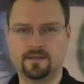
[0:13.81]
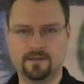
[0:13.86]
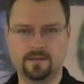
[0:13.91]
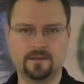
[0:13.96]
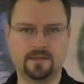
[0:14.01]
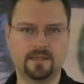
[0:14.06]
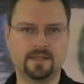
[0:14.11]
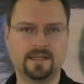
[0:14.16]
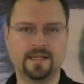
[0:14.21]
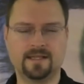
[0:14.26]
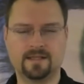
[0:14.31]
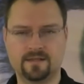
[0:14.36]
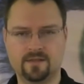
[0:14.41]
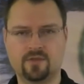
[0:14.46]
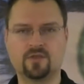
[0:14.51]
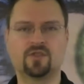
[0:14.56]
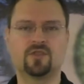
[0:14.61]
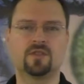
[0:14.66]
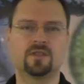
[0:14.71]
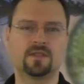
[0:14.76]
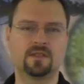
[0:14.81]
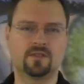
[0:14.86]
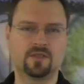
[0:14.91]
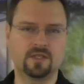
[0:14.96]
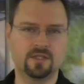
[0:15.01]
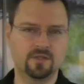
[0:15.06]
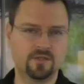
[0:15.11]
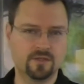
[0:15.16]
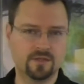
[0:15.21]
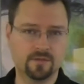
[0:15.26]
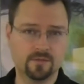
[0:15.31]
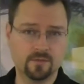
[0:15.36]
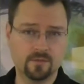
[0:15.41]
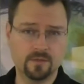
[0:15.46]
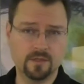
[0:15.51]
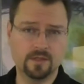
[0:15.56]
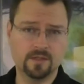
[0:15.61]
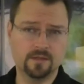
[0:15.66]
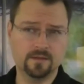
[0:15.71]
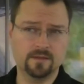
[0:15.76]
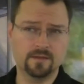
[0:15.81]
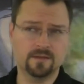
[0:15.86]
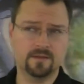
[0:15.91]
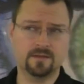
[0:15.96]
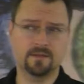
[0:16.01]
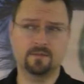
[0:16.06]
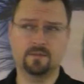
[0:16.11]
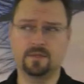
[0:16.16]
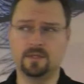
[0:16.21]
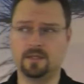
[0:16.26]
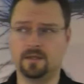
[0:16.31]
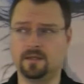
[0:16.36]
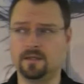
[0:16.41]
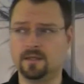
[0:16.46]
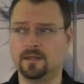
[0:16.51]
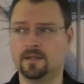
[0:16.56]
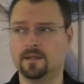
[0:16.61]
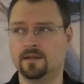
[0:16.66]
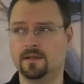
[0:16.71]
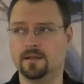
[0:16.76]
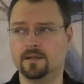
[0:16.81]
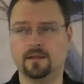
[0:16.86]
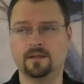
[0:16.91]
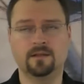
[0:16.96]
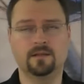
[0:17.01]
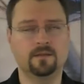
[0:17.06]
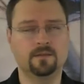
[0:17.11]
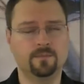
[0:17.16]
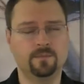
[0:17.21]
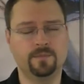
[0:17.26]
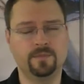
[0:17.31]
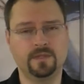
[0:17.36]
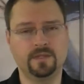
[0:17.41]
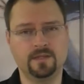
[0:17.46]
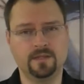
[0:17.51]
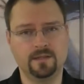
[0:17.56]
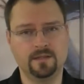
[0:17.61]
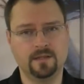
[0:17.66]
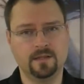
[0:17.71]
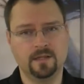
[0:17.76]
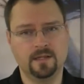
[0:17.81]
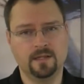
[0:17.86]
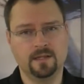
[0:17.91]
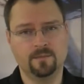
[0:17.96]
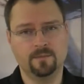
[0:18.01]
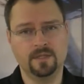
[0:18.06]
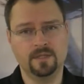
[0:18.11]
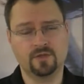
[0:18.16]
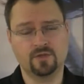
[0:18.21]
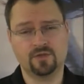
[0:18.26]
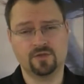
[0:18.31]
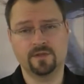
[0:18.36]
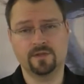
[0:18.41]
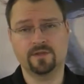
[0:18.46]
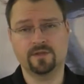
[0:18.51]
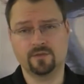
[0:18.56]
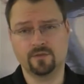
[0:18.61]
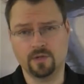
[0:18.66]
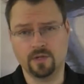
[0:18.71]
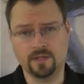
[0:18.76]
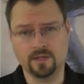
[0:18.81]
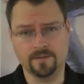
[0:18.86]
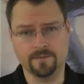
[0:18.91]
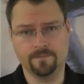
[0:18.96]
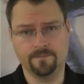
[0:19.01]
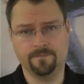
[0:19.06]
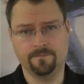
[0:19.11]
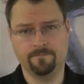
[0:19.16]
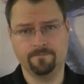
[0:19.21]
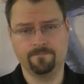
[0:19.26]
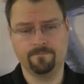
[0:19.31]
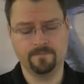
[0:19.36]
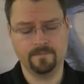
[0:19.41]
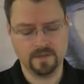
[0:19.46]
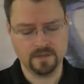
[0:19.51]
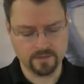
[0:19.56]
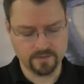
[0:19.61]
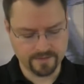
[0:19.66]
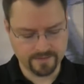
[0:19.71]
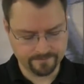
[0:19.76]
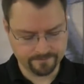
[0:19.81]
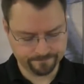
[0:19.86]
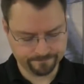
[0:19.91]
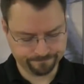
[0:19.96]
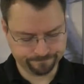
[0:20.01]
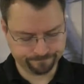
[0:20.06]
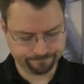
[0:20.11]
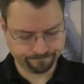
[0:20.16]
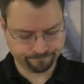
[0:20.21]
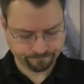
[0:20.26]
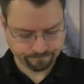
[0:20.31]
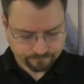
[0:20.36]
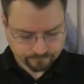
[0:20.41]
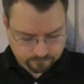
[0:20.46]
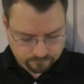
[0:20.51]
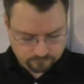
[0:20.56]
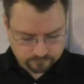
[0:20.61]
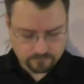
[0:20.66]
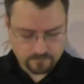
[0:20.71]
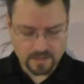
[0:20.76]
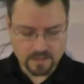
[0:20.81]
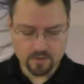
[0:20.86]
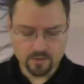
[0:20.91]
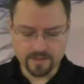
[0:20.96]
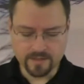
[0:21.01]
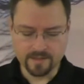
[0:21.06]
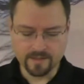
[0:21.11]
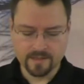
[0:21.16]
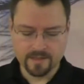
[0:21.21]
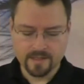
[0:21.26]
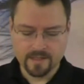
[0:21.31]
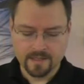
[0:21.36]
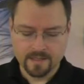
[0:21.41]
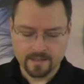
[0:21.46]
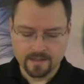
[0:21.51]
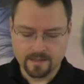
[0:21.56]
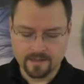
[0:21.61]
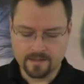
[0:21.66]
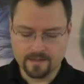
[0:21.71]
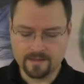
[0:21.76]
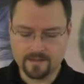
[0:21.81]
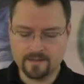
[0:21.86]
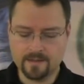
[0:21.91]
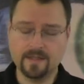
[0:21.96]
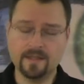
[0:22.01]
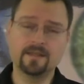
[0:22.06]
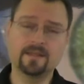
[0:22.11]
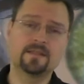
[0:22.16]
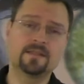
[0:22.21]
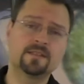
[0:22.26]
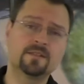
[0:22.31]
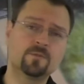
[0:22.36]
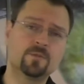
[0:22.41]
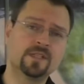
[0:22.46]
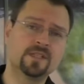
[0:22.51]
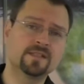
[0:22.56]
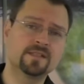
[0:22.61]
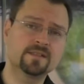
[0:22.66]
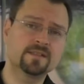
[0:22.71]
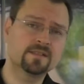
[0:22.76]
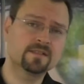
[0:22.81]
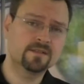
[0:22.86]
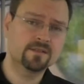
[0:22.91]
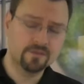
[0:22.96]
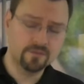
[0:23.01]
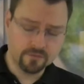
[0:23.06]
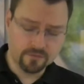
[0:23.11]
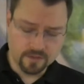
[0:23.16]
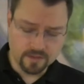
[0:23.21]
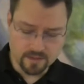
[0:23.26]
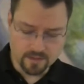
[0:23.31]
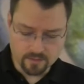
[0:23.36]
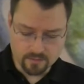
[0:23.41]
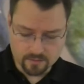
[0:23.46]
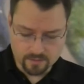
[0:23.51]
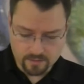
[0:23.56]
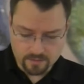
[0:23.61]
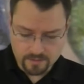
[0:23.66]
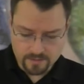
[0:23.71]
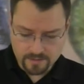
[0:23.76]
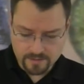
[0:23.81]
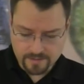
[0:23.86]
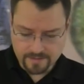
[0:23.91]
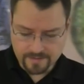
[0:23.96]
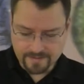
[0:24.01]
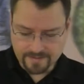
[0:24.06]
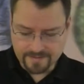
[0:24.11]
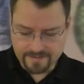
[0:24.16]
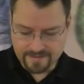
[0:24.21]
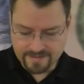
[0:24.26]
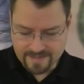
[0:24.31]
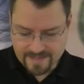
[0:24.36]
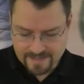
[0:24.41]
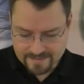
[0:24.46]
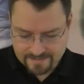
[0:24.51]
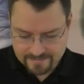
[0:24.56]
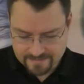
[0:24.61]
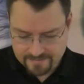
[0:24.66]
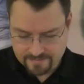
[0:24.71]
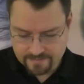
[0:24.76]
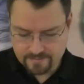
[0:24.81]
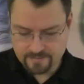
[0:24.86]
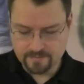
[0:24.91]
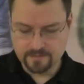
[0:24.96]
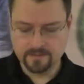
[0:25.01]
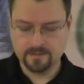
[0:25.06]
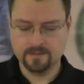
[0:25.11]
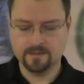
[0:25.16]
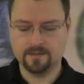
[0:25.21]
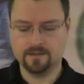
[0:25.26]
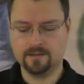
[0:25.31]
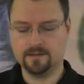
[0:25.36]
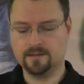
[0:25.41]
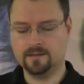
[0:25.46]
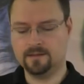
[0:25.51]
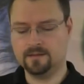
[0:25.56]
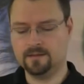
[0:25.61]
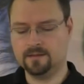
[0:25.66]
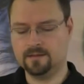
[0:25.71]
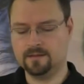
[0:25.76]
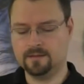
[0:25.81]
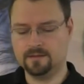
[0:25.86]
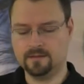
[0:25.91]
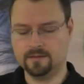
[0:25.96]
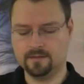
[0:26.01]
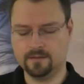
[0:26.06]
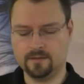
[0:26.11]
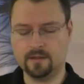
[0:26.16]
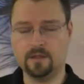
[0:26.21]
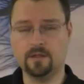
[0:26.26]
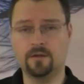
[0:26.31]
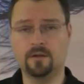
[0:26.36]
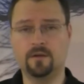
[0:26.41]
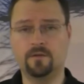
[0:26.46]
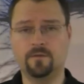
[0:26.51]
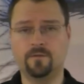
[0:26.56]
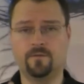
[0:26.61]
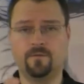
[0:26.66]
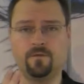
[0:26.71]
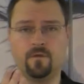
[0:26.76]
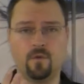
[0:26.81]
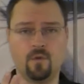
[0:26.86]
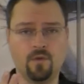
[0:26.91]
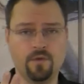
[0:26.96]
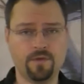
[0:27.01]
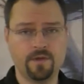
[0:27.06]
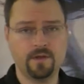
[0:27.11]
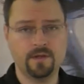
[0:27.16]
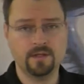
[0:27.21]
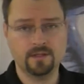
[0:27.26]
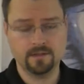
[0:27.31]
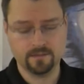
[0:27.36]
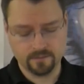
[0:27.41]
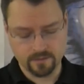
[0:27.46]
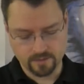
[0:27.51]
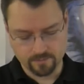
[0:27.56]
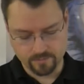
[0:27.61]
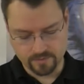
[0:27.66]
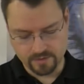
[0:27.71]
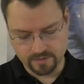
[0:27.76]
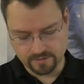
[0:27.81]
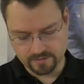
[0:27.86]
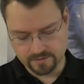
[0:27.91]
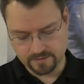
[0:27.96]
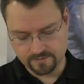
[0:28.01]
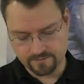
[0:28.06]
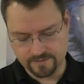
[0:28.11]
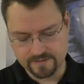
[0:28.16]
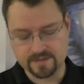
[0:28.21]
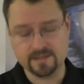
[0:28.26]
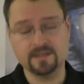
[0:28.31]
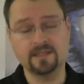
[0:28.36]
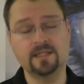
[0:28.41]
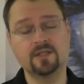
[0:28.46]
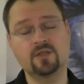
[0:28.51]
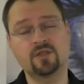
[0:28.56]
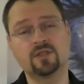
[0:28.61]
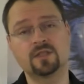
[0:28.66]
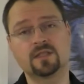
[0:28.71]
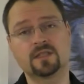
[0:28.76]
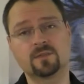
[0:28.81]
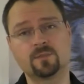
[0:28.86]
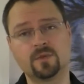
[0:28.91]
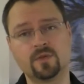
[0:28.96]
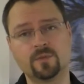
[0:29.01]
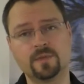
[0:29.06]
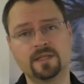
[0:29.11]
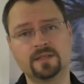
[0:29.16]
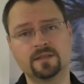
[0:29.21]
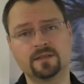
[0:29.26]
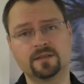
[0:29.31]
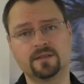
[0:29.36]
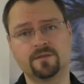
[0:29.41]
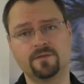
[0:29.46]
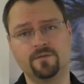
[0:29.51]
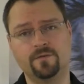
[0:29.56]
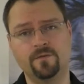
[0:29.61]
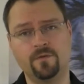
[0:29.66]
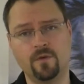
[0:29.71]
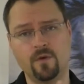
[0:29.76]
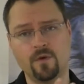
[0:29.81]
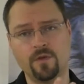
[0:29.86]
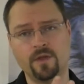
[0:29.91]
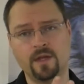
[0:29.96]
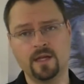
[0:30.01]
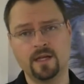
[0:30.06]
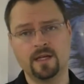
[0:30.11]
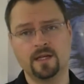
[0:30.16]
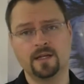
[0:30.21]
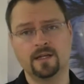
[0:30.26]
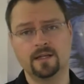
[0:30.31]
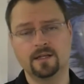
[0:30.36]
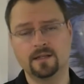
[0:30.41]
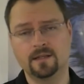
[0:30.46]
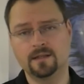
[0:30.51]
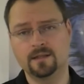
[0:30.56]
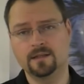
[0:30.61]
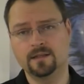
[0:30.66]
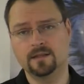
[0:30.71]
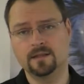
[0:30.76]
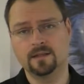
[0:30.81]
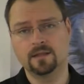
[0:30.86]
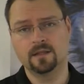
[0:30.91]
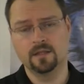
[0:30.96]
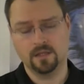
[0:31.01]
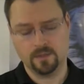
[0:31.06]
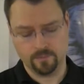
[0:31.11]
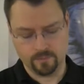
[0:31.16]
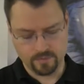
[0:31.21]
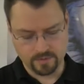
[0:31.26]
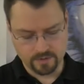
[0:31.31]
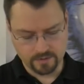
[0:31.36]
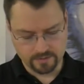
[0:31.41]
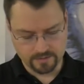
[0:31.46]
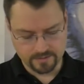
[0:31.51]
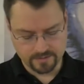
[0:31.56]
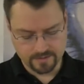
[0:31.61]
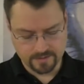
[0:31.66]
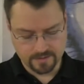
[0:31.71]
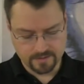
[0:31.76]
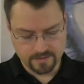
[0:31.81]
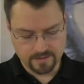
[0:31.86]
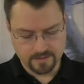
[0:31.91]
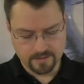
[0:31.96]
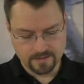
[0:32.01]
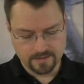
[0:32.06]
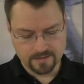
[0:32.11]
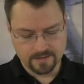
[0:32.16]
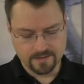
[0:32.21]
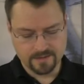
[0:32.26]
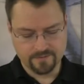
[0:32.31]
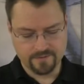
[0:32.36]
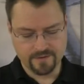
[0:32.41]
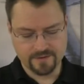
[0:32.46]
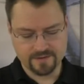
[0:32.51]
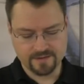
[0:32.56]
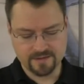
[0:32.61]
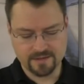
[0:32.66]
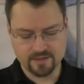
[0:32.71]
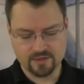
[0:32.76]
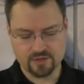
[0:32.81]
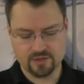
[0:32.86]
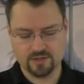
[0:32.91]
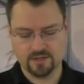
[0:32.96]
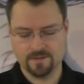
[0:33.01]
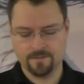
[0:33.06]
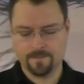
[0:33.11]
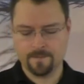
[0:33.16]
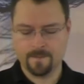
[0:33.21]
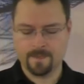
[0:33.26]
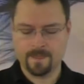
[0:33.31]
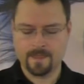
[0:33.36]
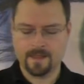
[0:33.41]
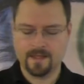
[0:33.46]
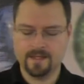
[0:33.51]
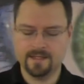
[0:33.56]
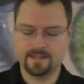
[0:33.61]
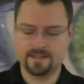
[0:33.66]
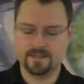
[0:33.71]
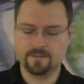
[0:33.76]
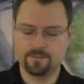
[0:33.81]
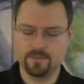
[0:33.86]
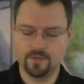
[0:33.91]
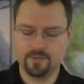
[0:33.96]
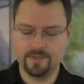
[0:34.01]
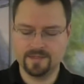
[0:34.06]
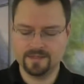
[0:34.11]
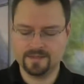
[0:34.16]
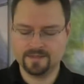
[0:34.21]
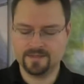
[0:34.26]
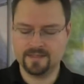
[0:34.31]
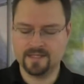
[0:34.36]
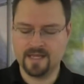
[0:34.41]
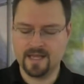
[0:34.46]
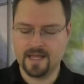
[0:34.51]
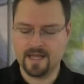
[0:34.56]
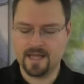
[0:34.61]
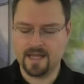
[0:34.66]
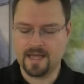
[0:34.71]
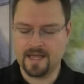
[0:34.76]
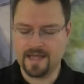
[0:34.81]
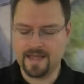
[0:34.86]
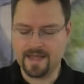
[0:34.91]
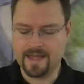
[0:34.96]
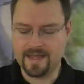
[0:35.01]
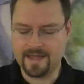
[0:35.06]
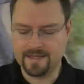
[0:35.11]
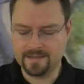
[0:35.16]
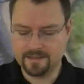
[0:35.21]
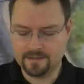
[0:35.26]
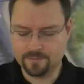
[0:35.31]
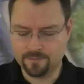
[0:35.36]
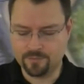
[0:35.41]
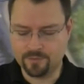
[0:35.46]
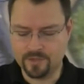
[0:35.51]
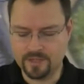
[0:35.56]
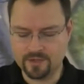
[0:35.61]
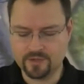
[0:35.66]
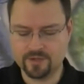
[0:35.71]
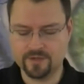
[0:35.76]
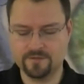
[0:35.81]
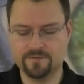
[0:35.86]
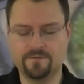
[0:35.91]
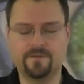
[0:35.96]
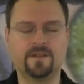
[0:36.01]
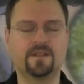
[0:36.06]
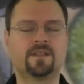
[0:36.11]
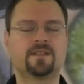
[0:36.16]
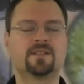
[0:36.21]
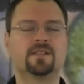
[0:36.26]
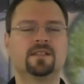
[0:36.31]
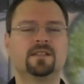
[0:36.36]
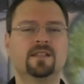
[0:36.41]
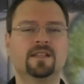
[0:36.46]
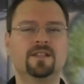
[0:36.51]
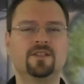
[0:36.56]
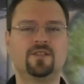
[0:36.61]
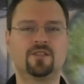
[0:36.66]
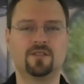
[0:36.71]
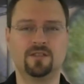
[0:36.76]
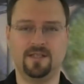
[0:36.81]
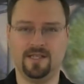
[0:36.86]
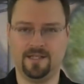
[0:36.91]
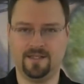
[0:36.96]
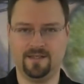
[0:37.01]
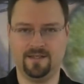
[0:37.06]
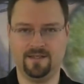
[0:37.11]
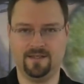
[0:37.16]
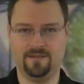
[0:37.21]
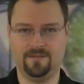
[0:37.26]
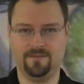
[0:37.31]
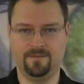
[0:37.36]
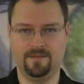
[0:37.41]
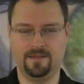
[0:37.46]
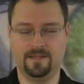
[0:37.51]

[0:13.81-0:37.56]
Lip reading: the next suggestion will be much stronger. Okay? Okay, and this brings us to our next, our fourth hypnotic fascination experiment, and the fourth hypnotic fascination experiment is the hand pressure fascination technique.